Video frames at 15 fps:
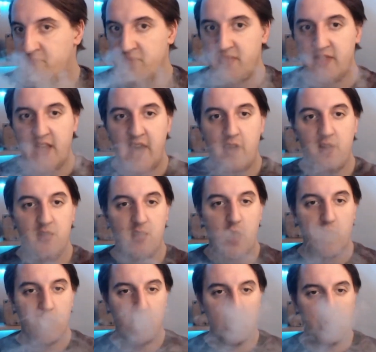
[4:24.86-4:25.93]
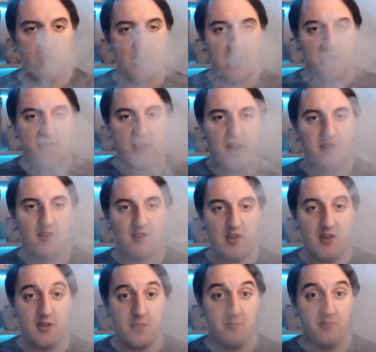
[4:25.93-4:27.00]
That luxurious
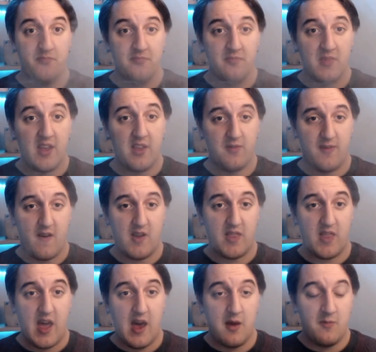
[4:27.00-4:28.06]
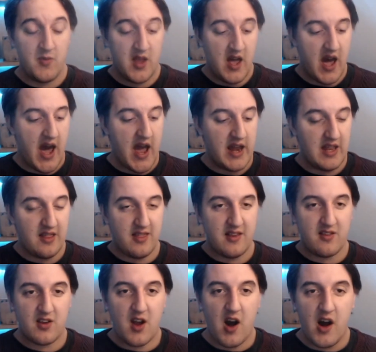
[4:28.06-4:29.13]
custard is very there, and there's a
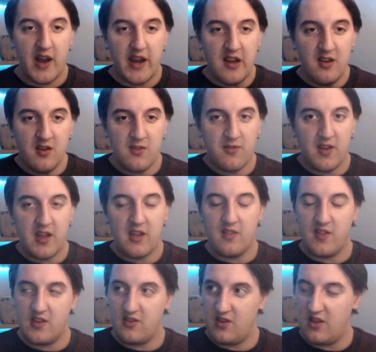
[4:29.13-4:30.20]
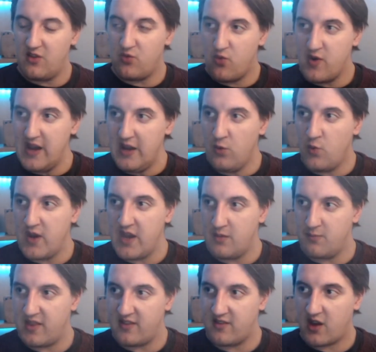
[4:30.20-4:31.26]
kind of this. It's really weird,
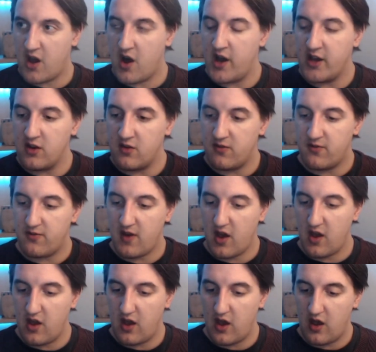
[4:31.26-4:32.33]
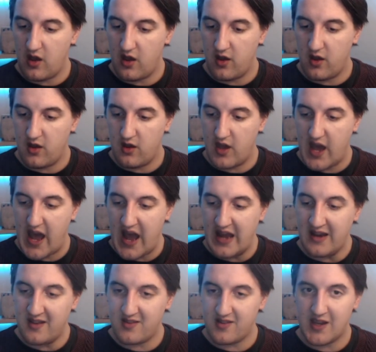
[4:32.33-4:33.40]
but there's a kind of
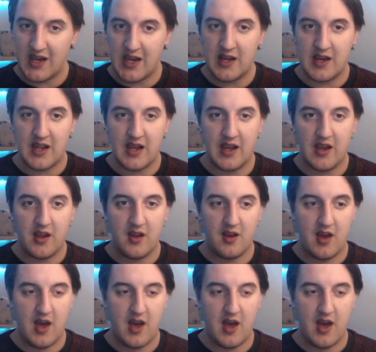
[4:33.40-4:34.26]
aniseedy.